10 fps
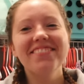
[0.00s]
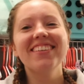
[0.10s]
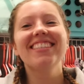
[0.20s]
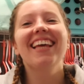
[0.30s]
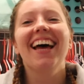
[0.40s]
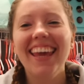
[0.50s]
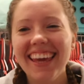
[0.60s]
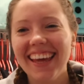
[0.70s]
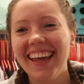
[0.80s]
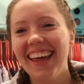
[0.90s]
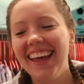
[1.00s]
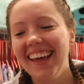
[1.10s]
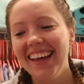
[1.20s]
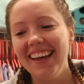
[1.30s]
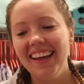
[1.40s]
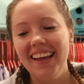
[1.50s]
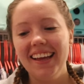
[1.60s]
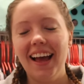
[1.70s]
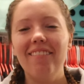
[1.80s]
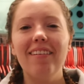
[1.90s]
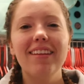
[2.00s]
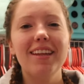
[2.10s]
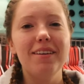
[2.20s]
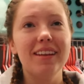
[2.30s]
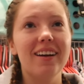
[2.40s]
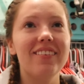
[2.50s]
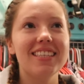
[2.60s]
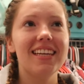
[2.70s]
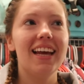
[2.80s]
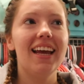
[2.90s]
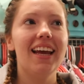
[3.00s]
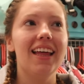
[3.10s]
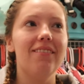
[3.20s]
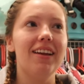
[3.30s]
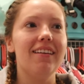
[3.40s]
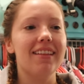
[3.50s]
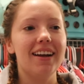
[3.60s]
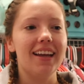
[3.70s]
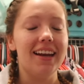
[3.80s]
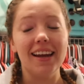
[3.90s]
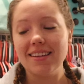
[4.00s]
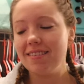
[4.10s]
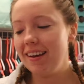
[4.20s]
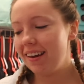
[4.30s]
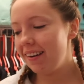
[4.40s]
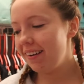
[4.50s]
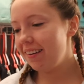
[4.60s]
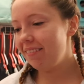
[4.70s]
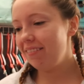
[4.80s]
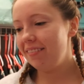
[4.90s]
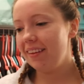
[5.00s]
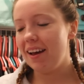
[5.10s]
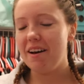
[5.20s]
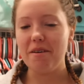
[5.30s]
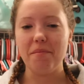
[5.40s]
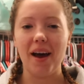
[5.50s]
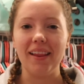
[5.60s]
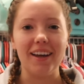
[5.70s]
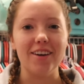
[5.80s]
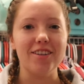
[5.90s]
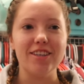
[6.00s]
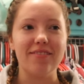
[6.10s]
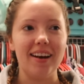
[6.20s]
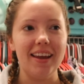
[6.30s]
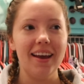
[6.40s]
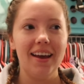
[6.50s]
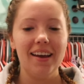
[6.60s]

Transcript: was like, I met with a new therapist today, and I'm meeting with her again next week. Um, I like her. She's funny.